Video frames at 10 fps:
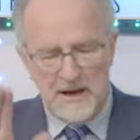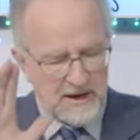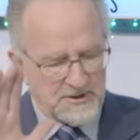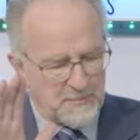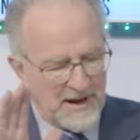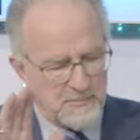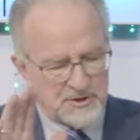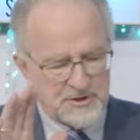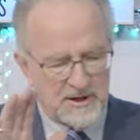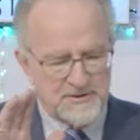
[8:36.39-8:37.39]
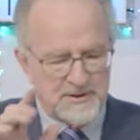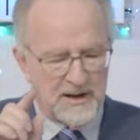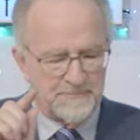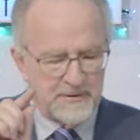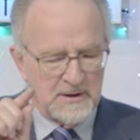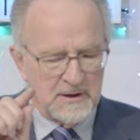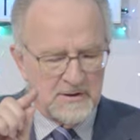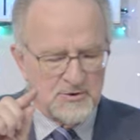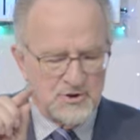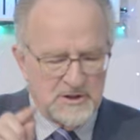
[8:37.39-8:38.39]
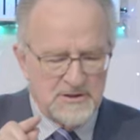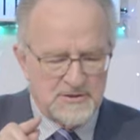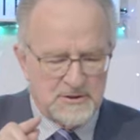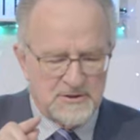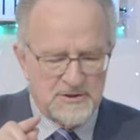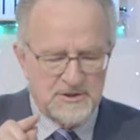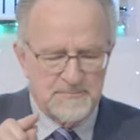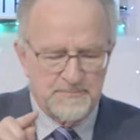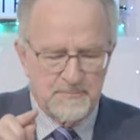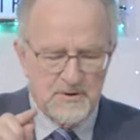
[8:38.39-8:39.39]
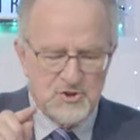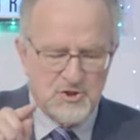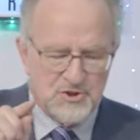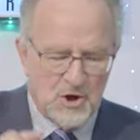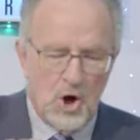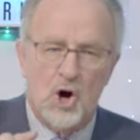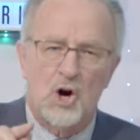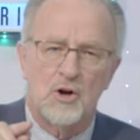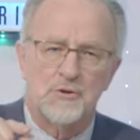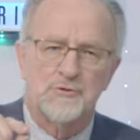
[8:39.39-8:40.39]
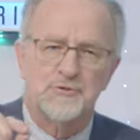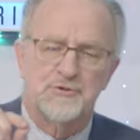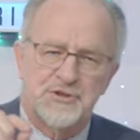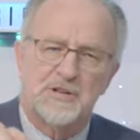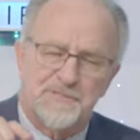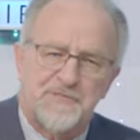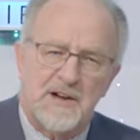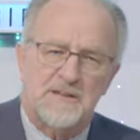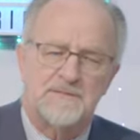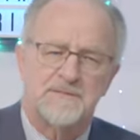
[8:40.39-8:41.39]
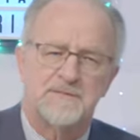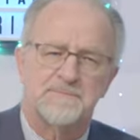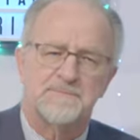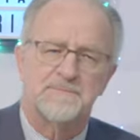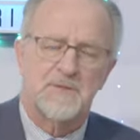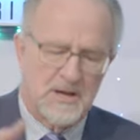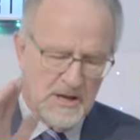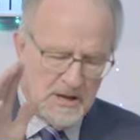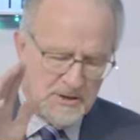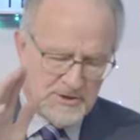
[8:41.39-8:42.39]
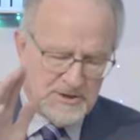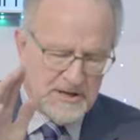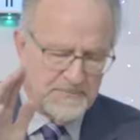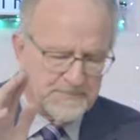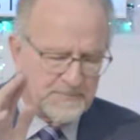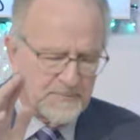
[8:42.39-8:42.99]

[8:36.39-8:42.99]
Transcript: And the Bible says that Jesus saw their faith. You see,